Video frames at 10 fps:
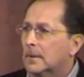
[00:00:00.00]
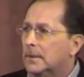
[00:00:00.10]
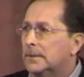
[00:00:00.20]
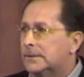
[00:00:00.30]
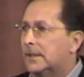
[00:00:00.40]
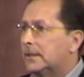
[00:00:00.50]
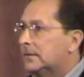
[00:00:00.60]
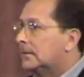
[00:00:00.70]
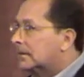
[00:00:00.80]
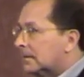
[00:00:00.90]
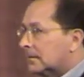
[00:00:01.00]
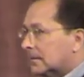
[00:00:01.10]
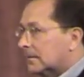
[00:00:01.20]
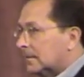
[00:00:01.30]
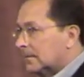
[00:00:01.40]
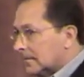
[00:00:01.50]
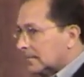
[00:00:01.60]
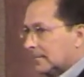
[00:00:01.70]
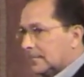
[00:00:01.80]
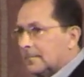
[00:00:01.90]
And he said,
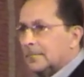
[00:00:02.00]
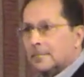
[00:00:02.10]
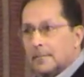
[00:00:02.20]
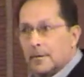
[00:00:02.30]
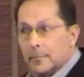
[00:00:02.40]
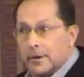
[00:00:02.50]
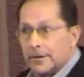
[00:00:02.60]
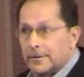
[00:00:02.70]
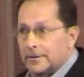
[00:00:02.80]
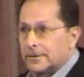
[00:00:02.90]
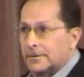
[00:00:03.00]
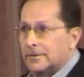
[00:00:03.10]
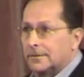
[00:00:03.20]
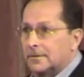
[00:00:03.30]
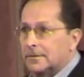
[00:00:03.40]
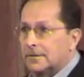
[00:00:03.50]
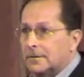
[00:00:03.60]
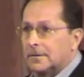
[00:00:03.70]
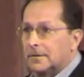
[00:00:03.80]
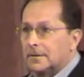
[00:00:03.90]
my brothers,
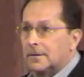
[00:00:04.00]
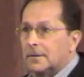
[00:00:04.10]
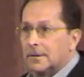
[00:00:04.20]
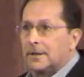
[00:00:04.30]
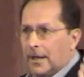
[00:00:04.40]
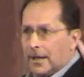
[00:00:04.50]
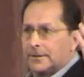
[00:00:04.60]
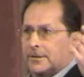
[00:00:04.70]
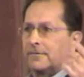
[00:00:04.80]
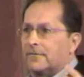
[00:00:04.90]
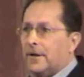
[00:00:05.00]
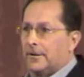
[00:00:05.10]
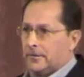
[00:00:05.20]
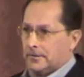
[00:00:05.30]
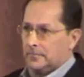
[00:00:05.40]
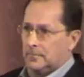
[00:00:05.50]
God's our Father.